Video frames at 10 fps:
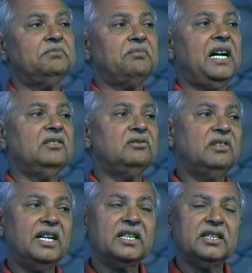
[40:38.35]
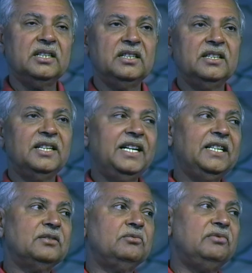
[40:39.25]
My work
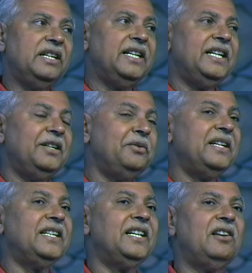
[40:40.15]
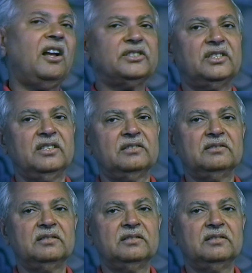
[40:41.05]
is very, very lasting.